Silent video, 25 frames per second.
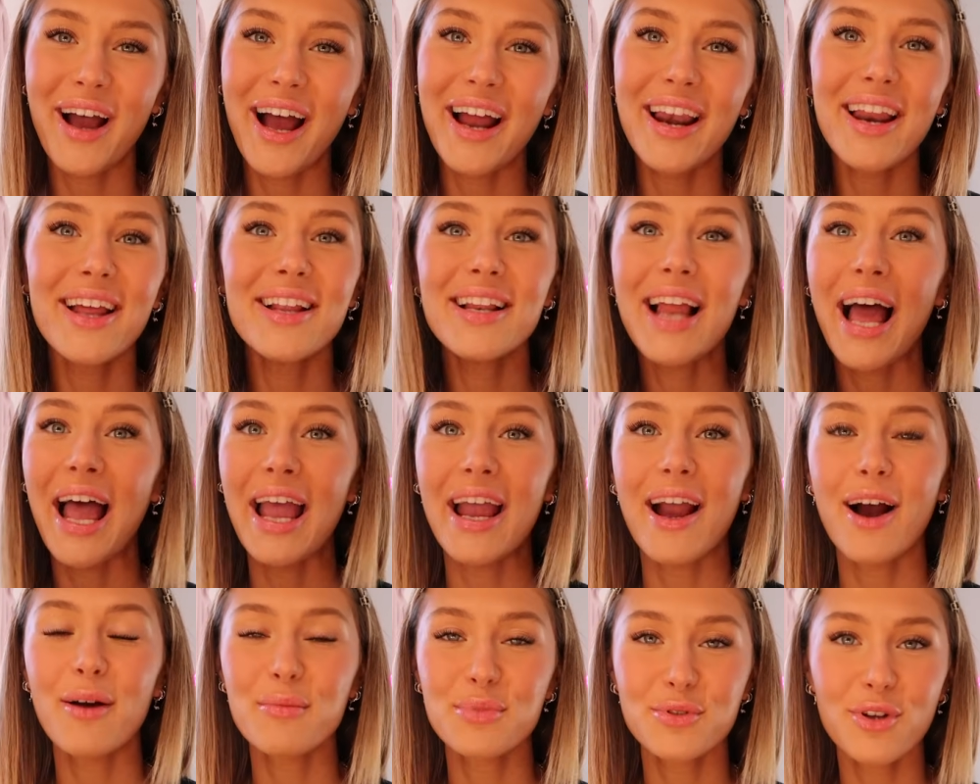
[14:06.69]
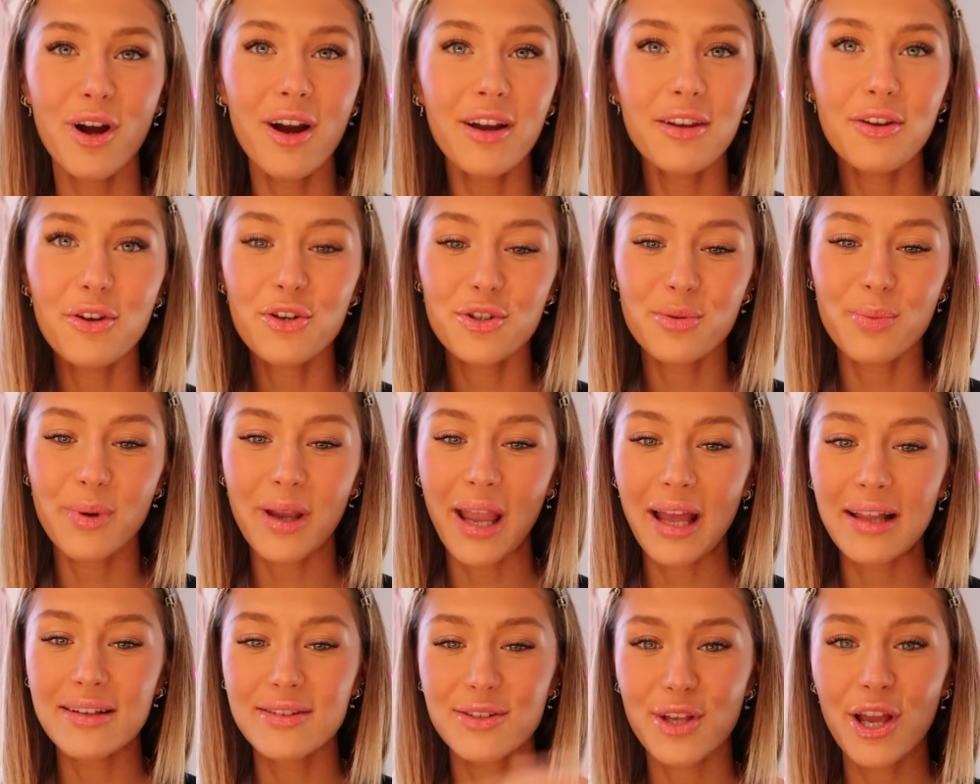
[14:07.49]
And hey, I'm starting YouTube
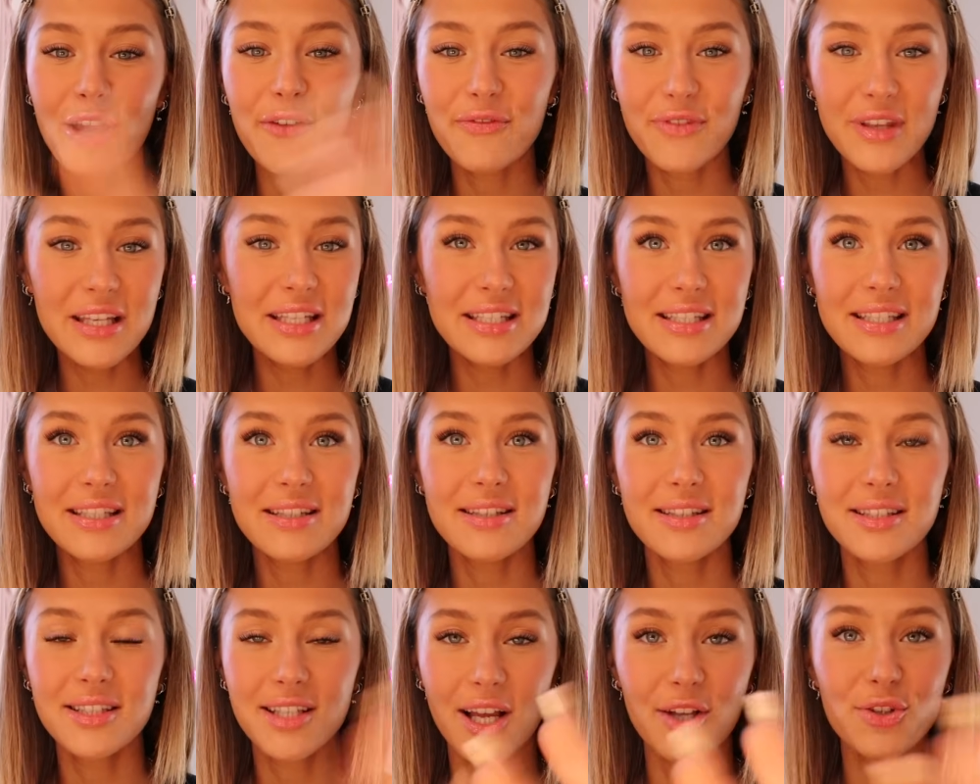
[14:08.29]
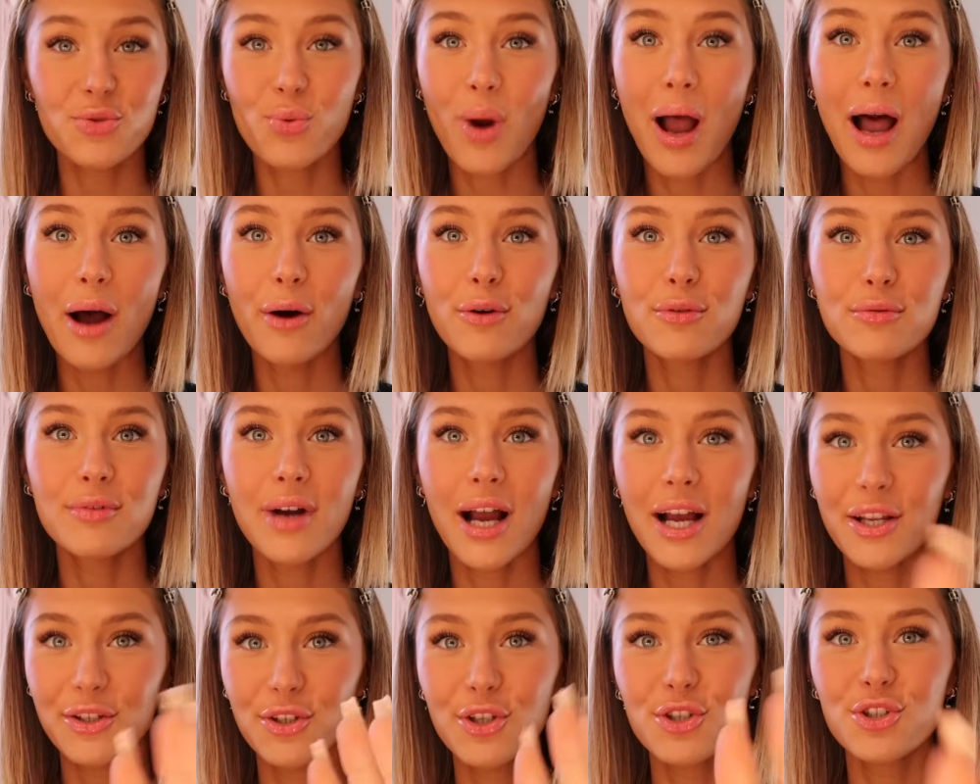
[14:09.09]
again. So if this does well
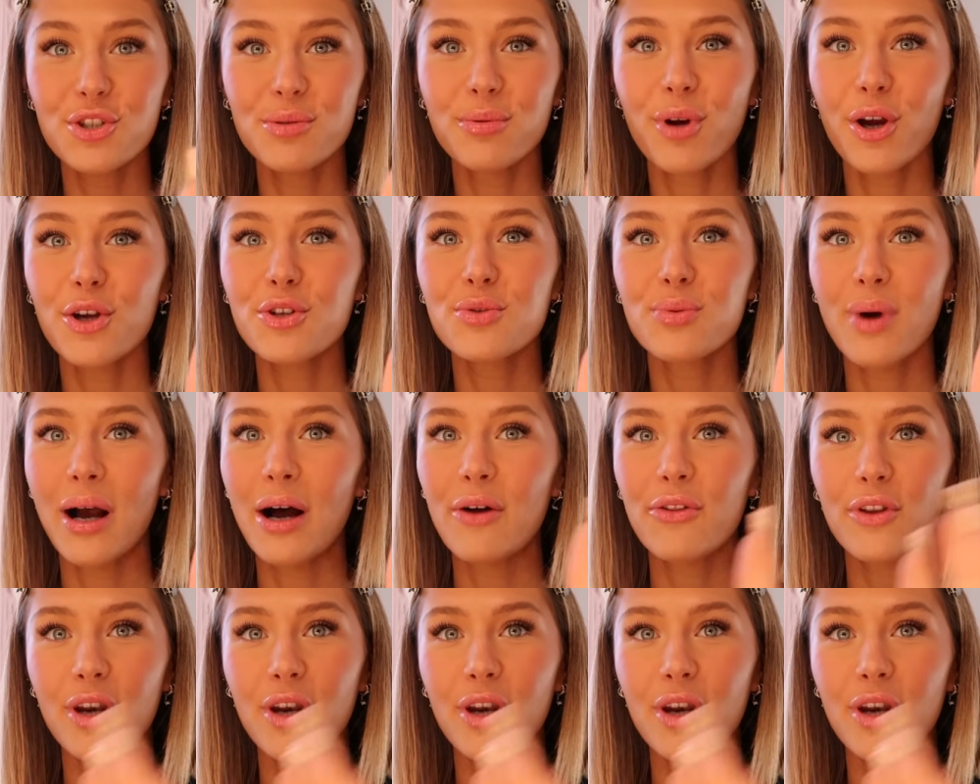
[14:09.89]
and YouTube goes well,